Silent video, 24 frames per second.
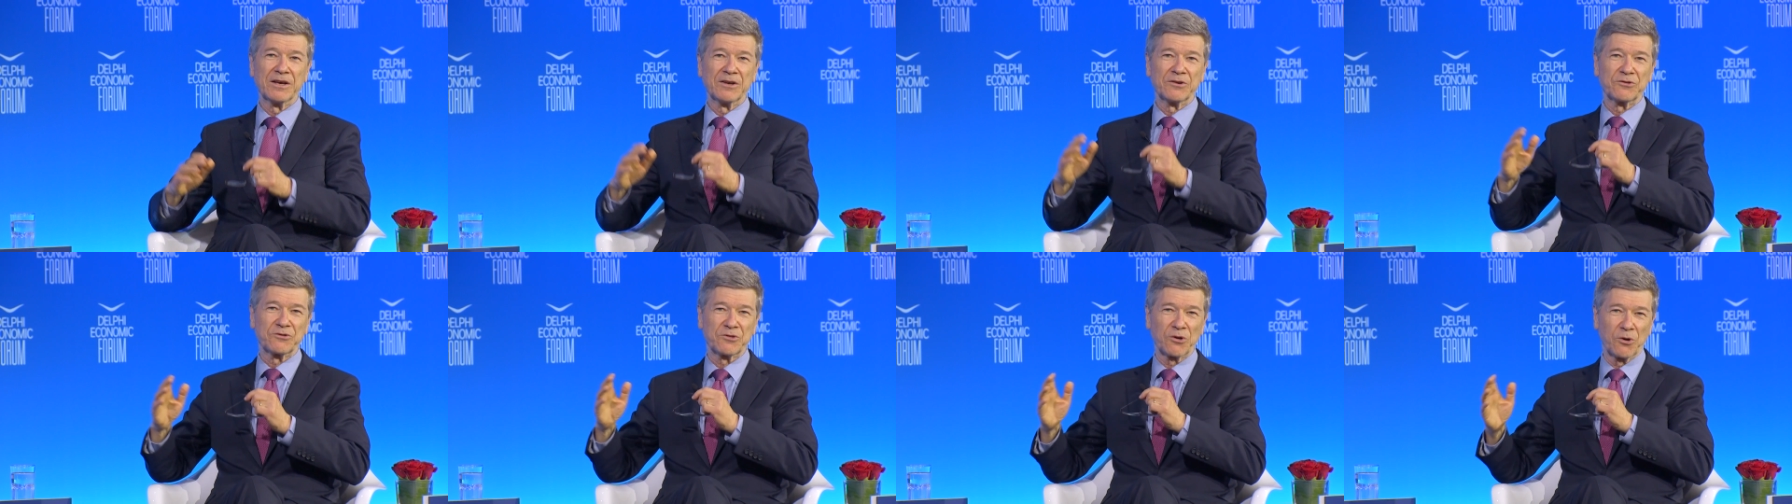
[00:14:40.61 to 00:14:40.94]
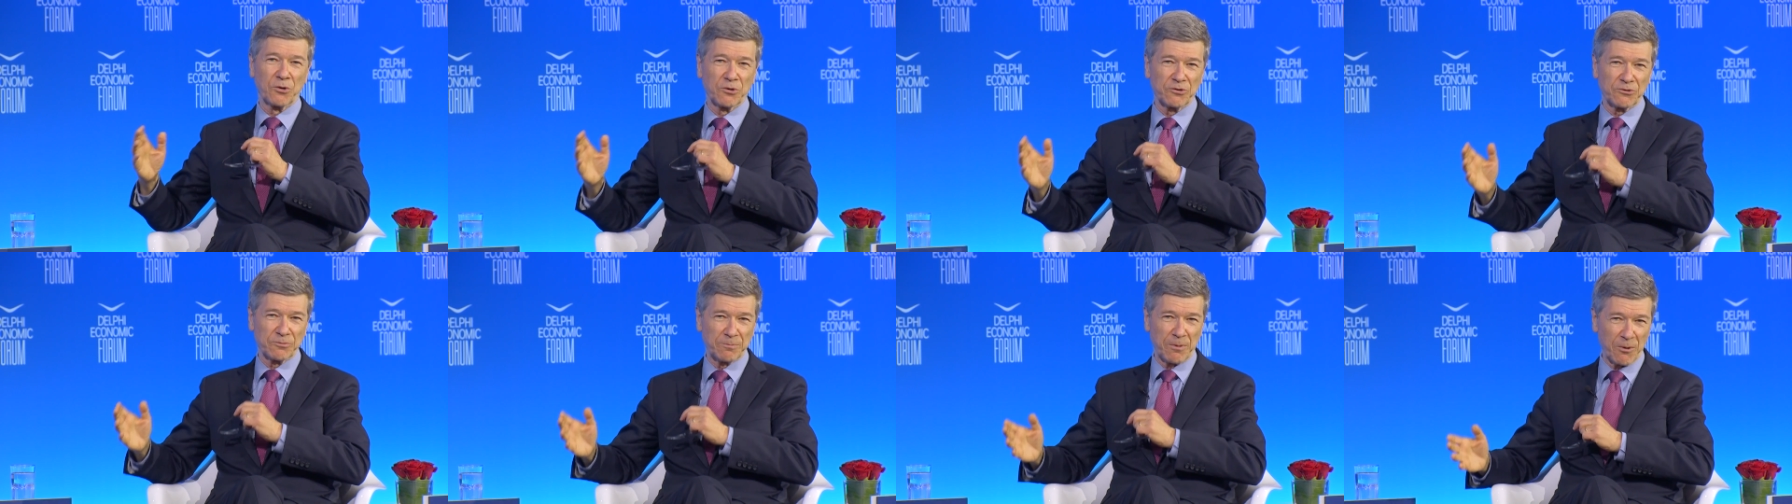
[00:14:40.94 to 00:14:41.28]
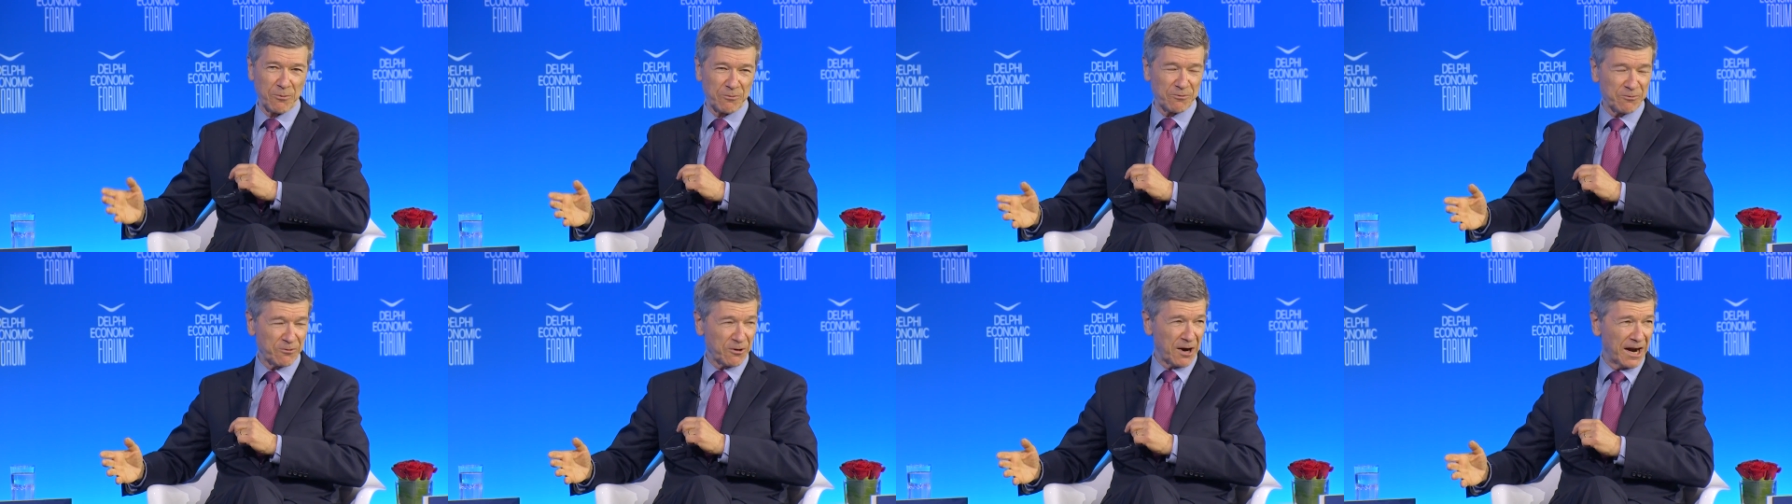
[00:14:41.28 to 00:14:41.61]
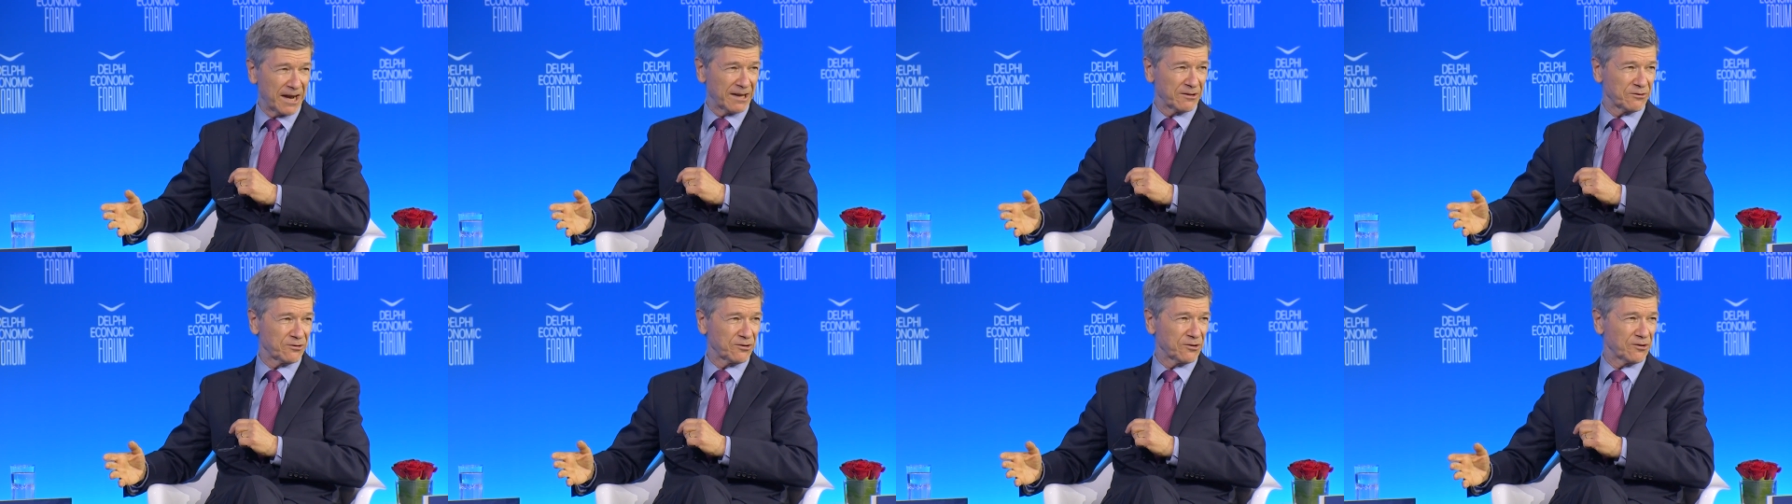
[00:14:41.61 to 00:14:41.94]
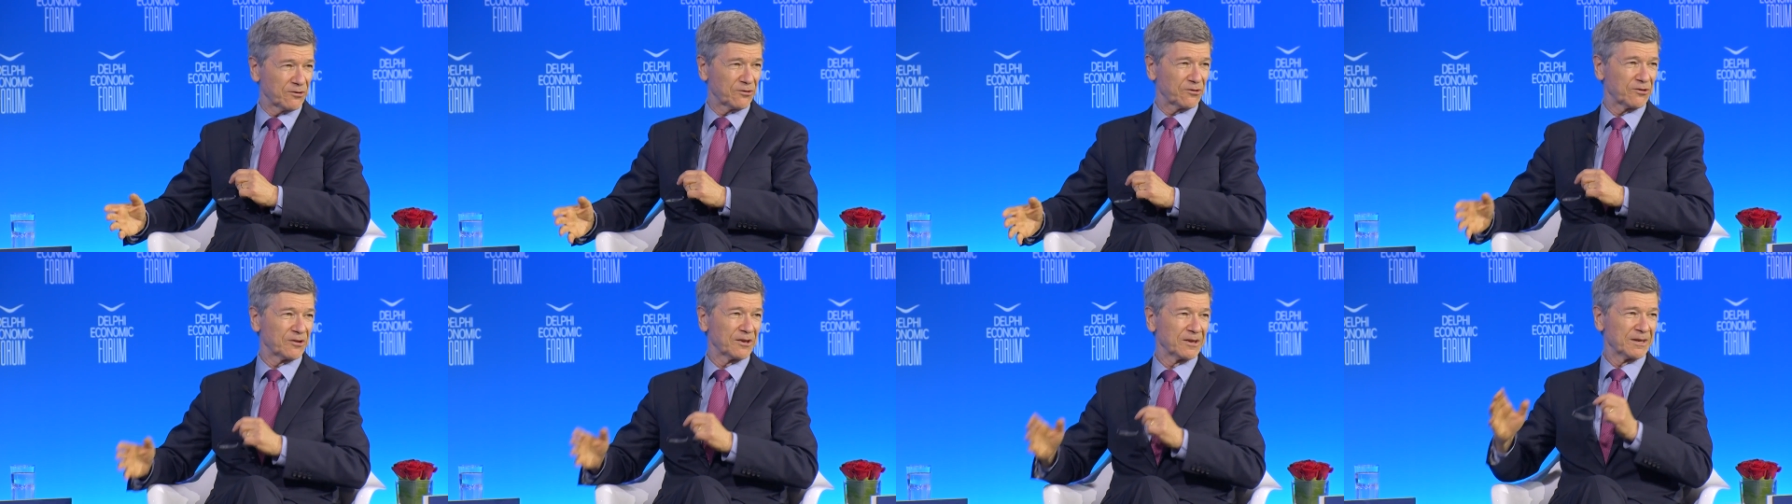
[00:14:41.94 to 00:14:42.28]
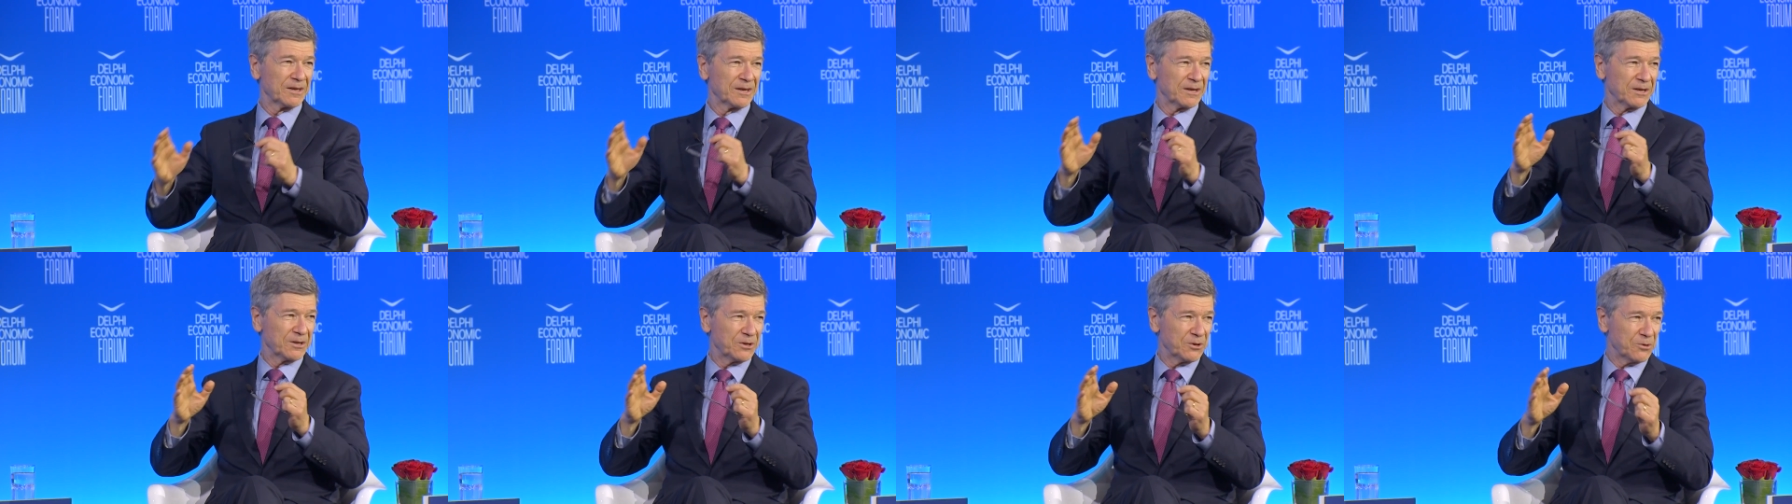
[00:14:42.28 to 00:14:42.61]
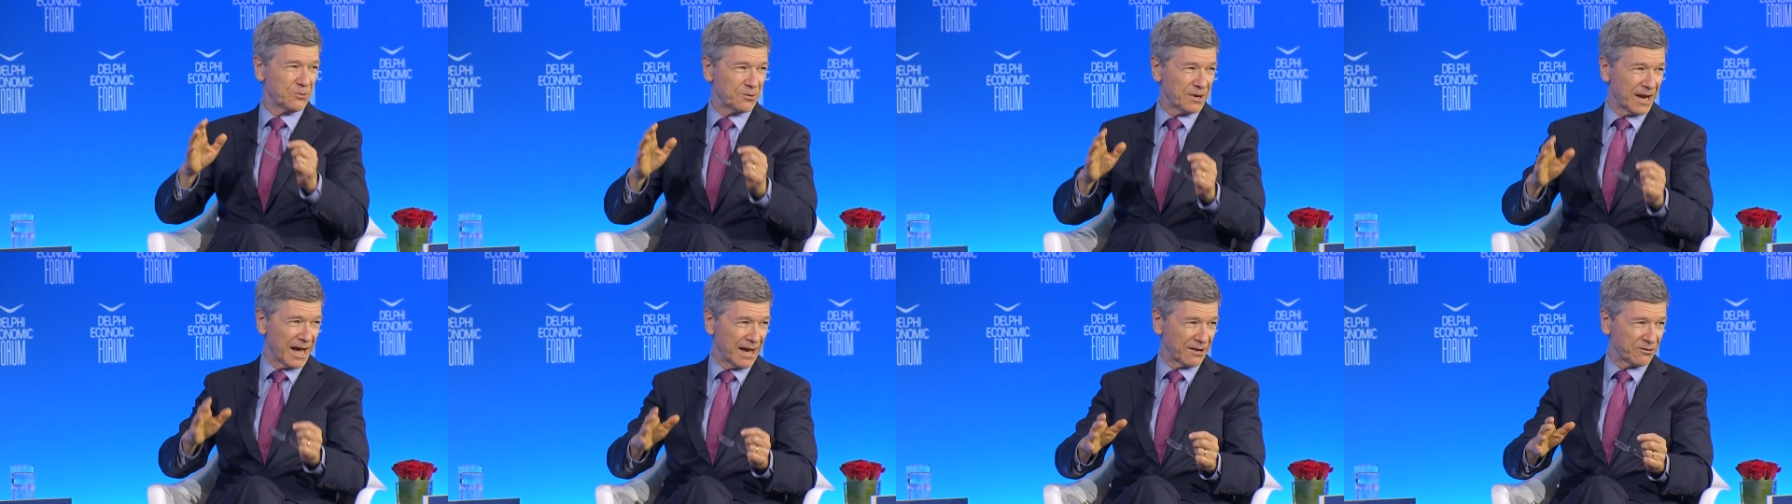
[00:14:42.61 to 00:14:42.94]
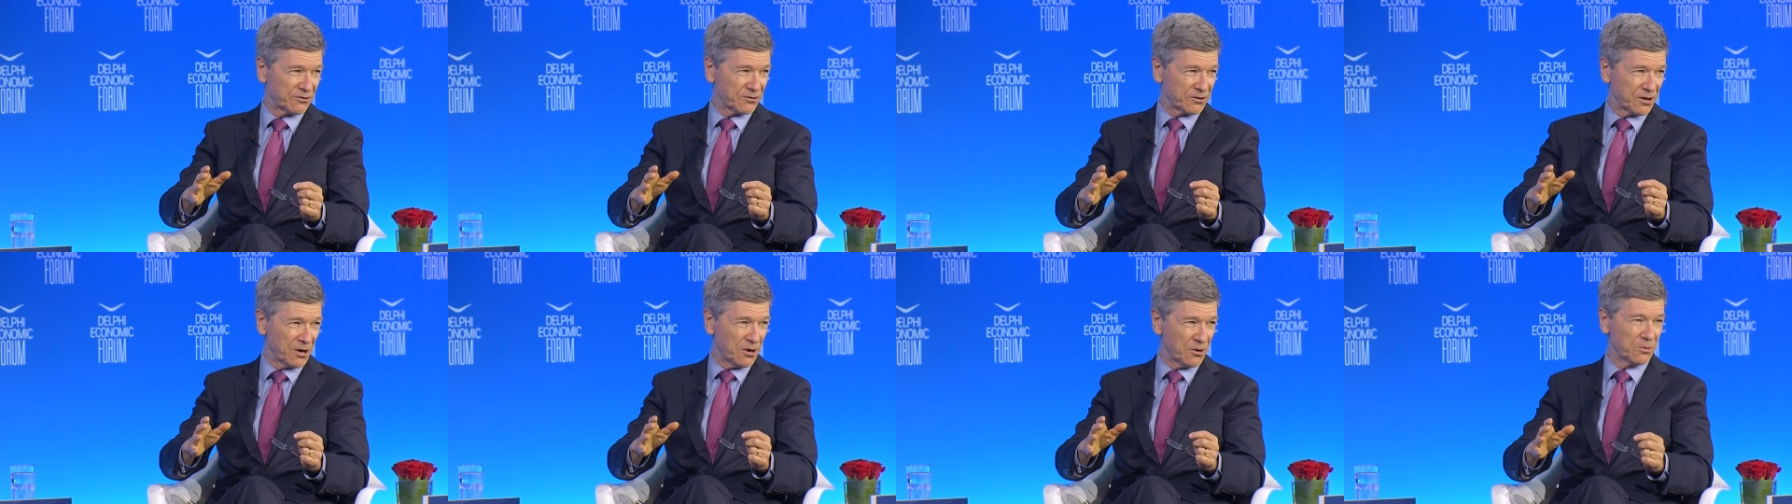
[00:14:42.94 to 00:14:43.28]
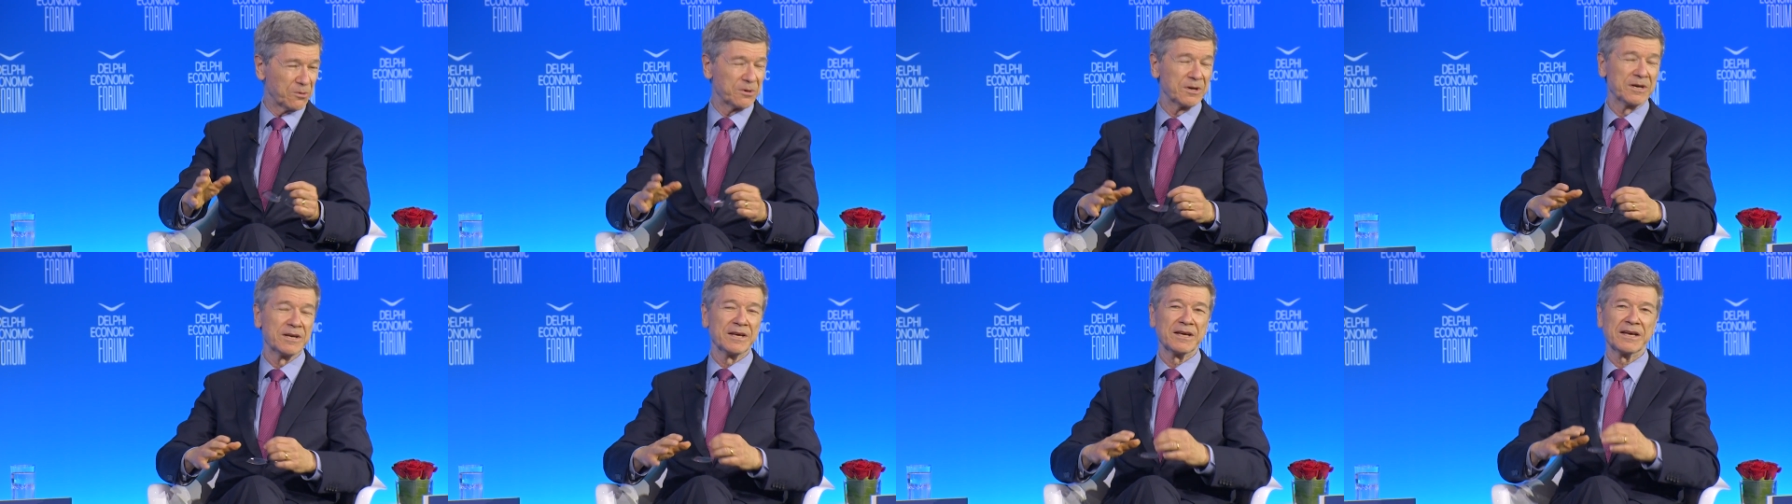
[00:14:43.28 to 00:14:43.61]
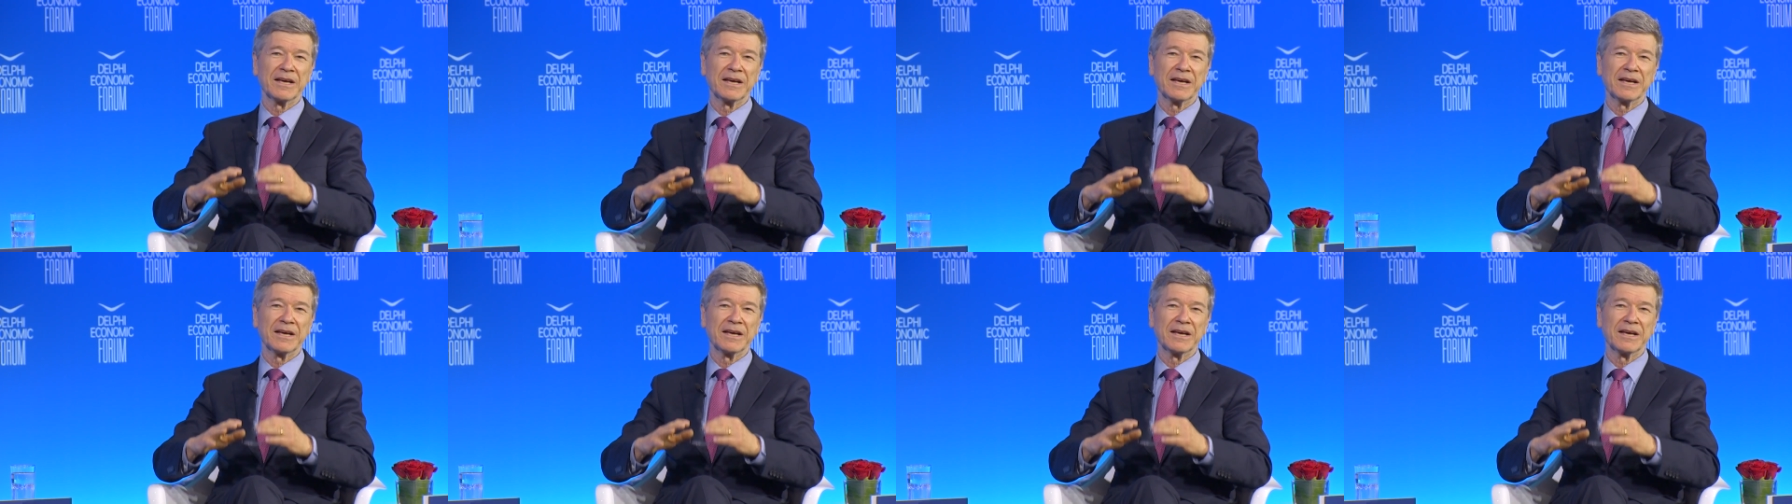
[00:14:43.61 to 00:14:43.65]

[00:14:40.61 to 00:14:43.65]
So is Pope Francis, UNESCO.